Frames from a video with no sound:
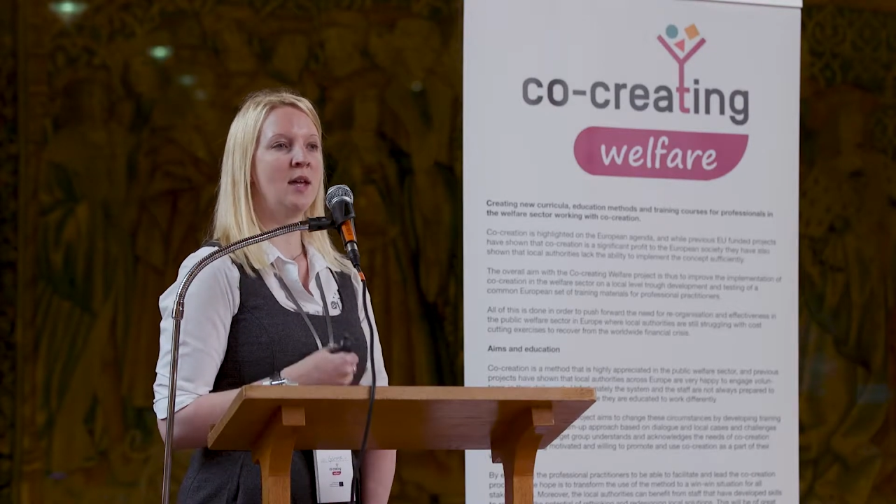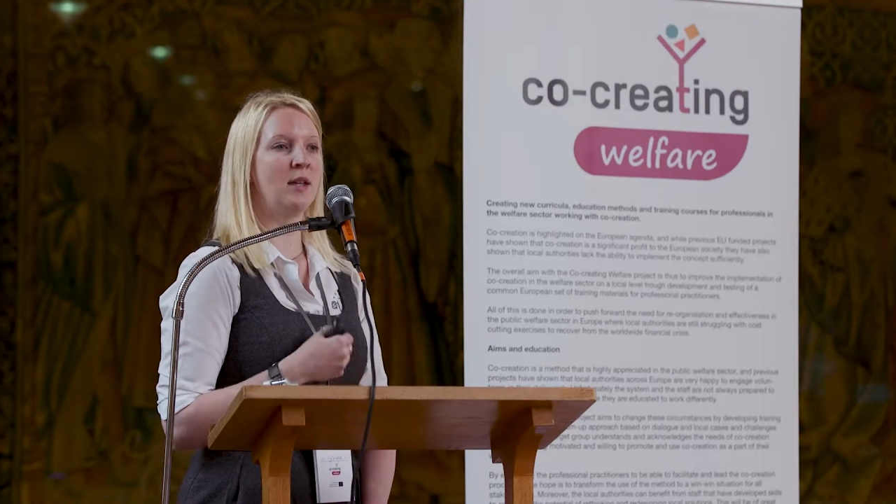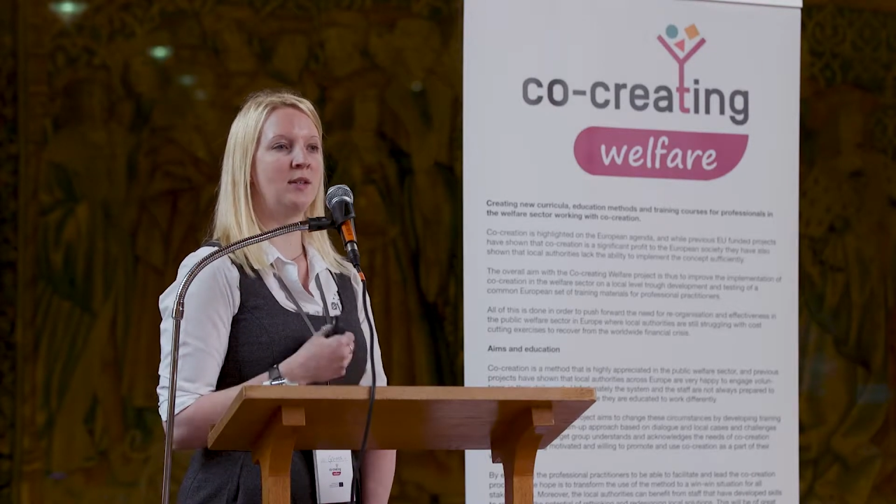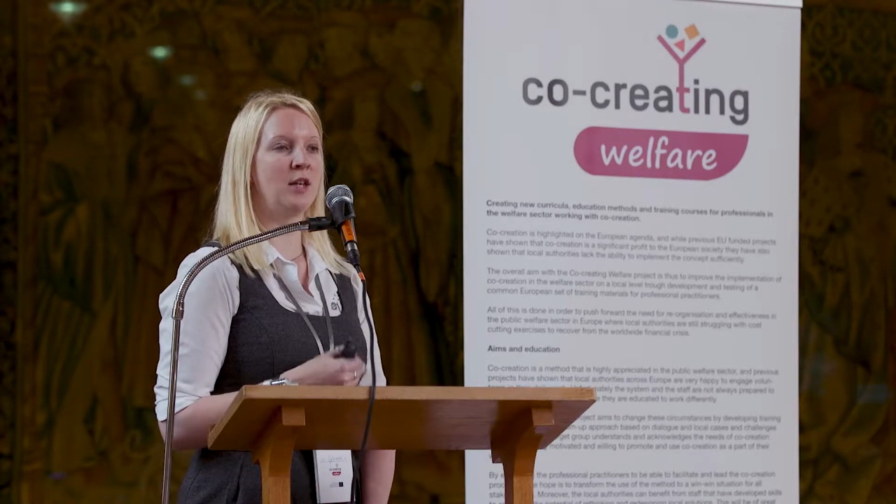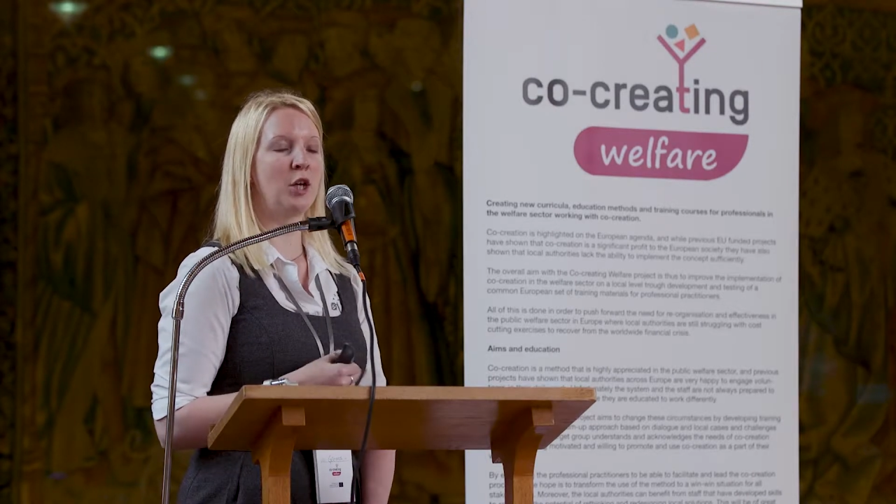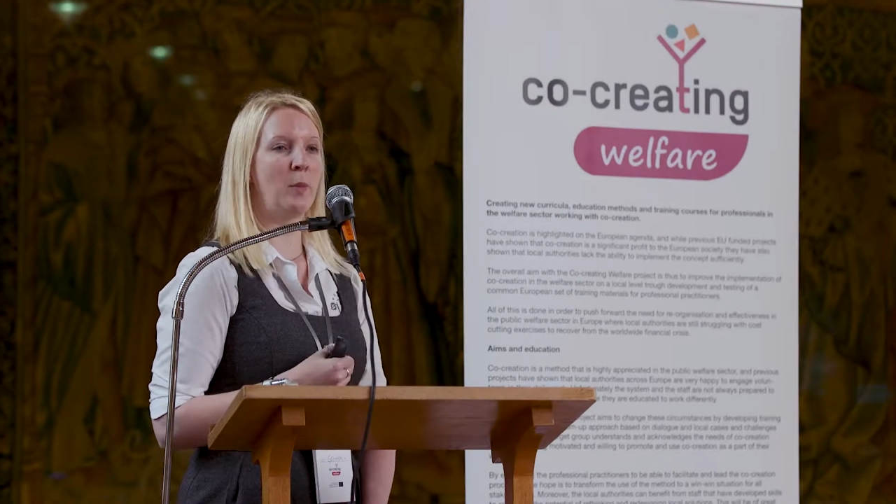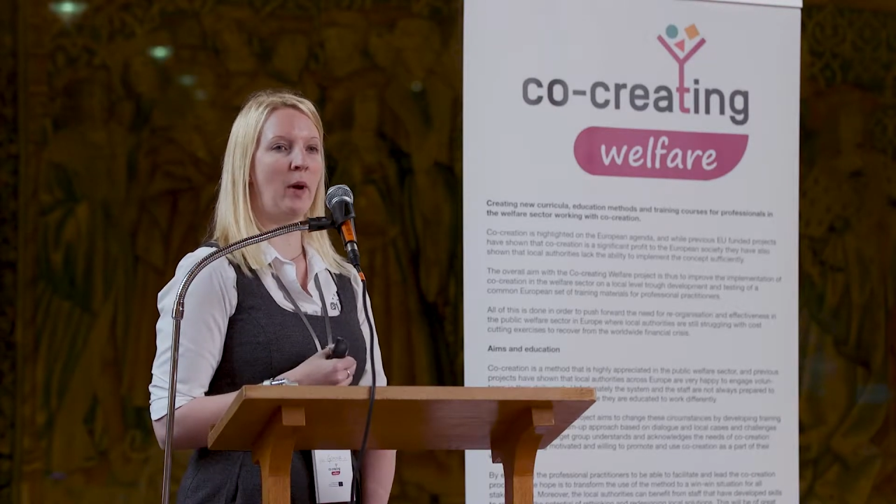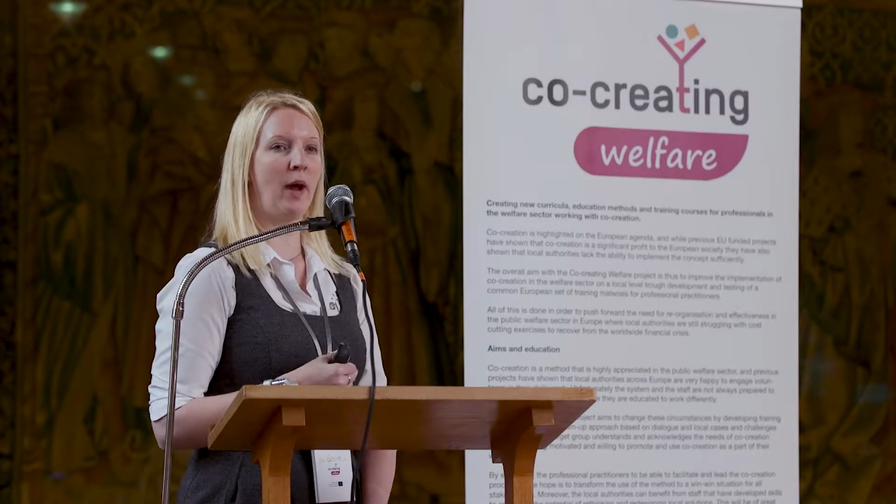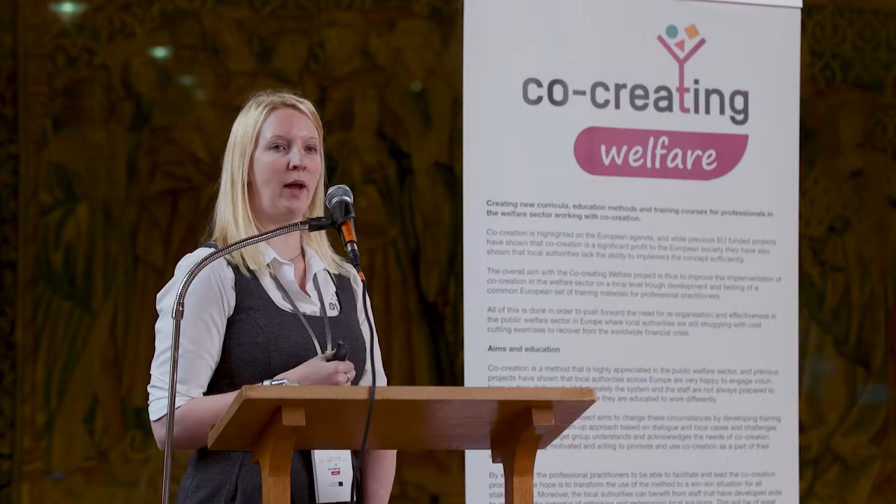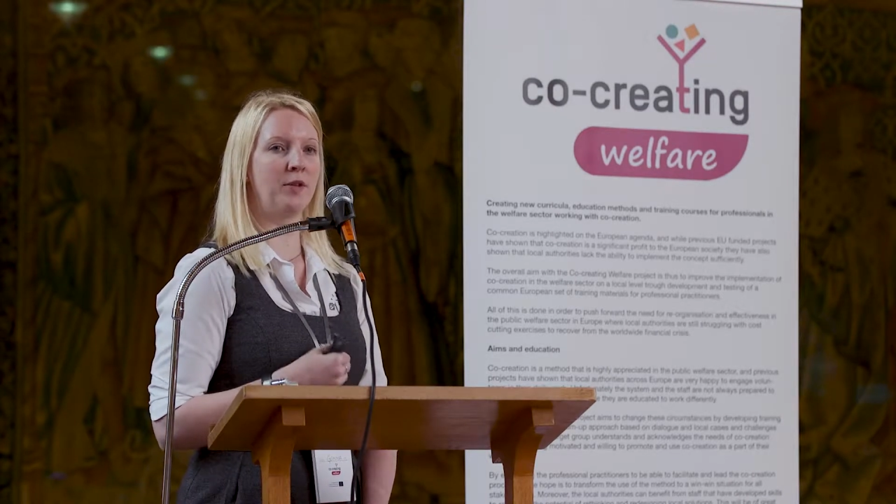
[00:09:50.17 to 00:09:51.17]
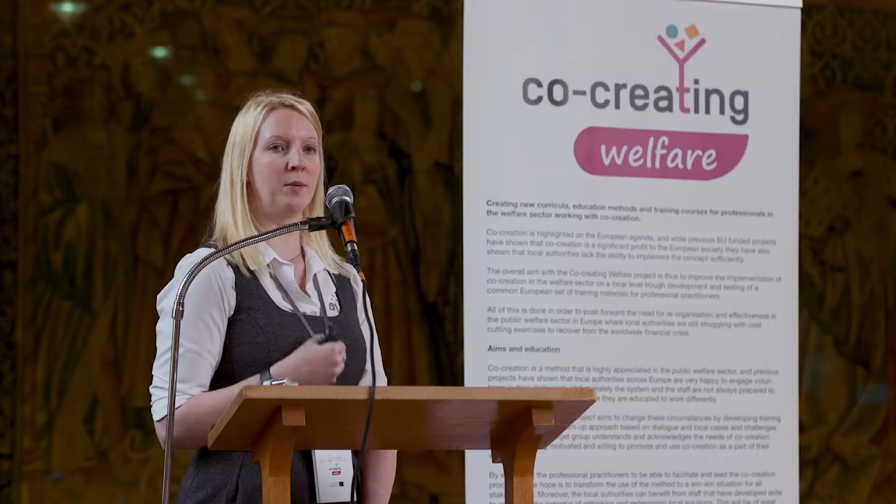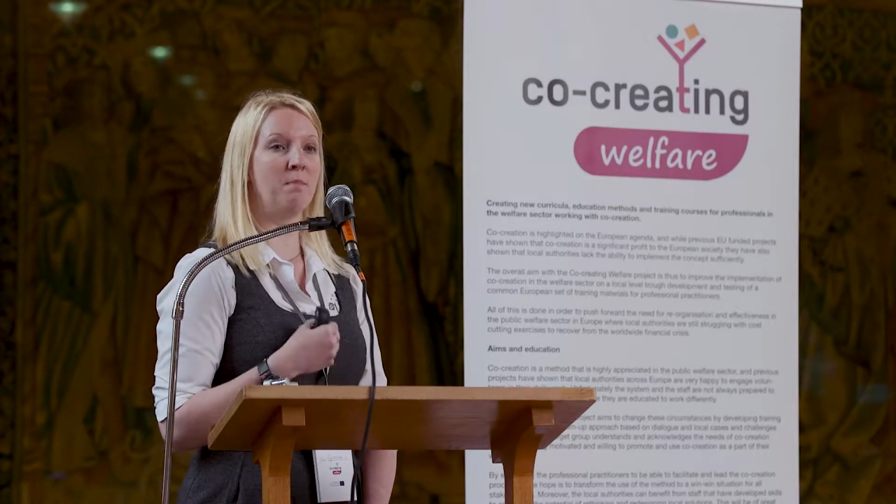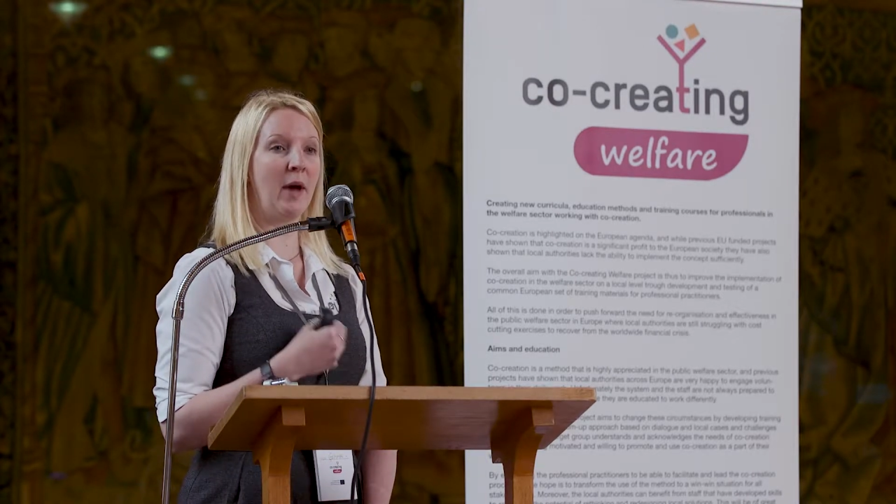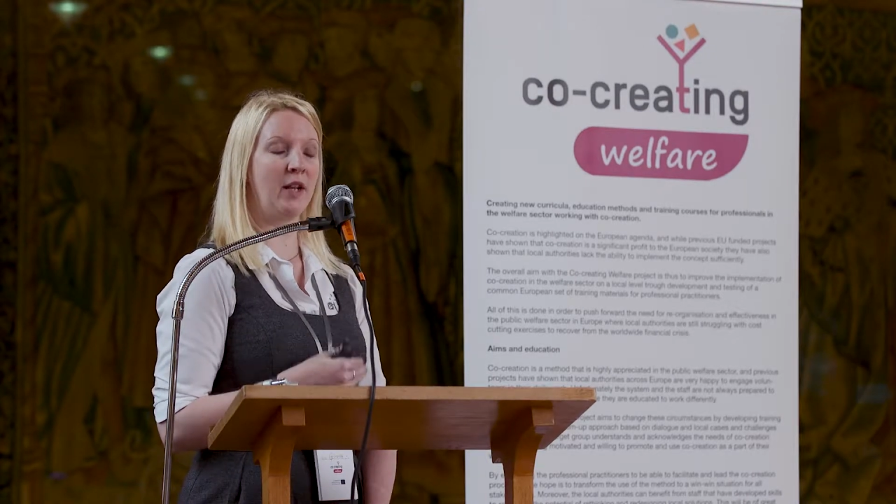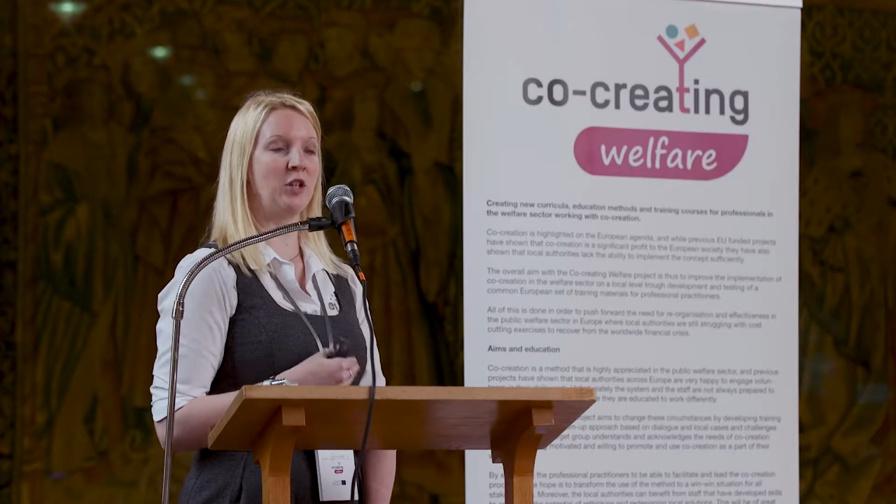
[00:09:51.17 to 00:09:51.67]
it's thinking about how to
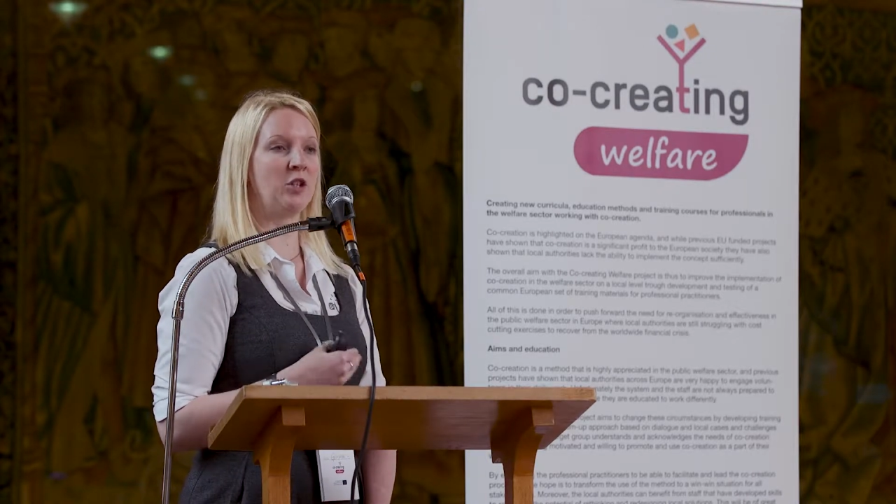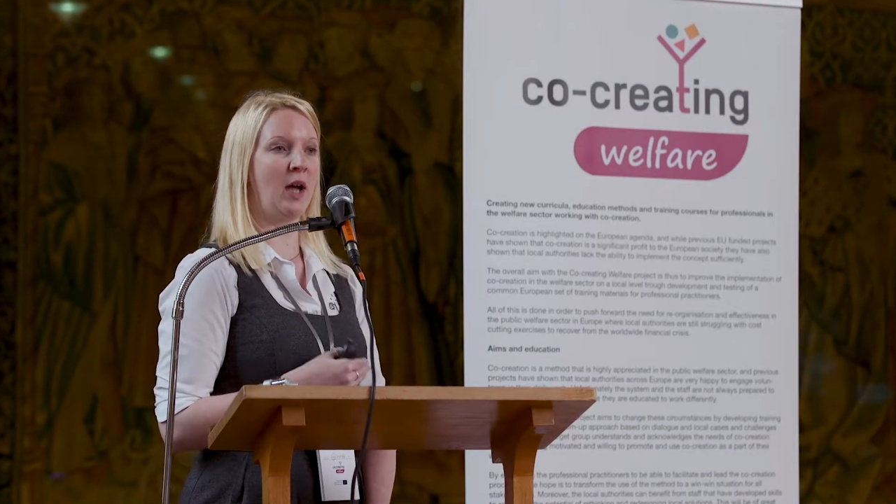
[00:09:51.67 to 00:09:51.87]
manage